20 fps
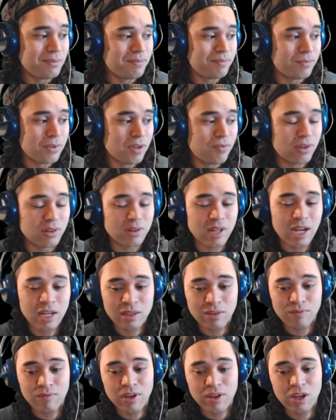if you like
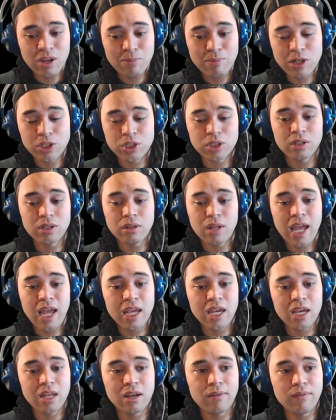the video, make sure to like
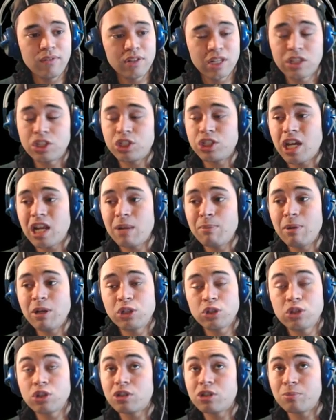it. If you like the channel, make
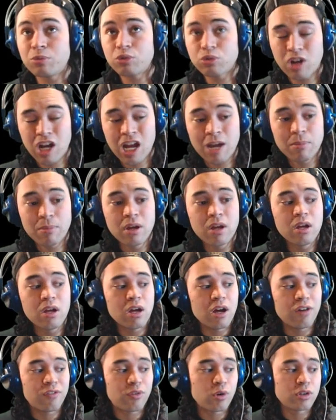sure to subscribe.
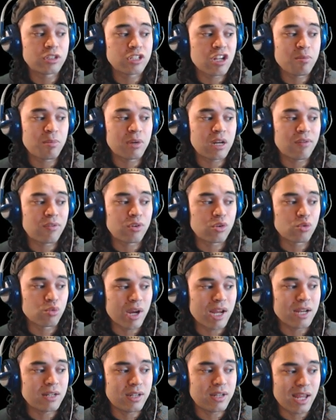Of course, everybody have a
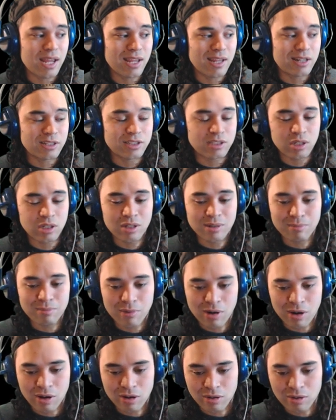great day. I'll see you
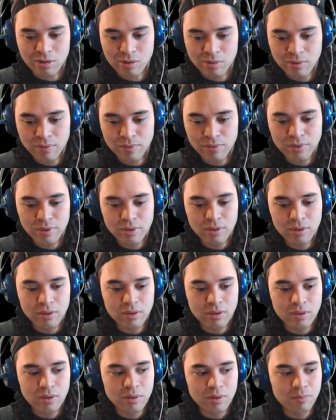tomorrow,
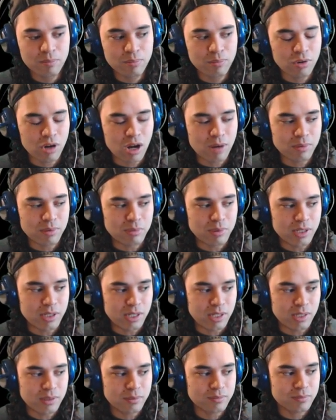
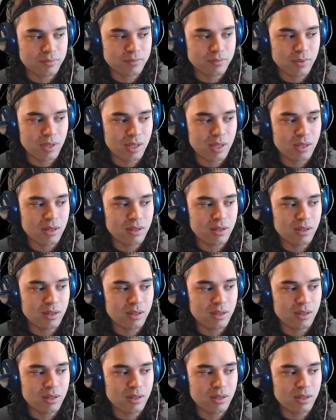probably. And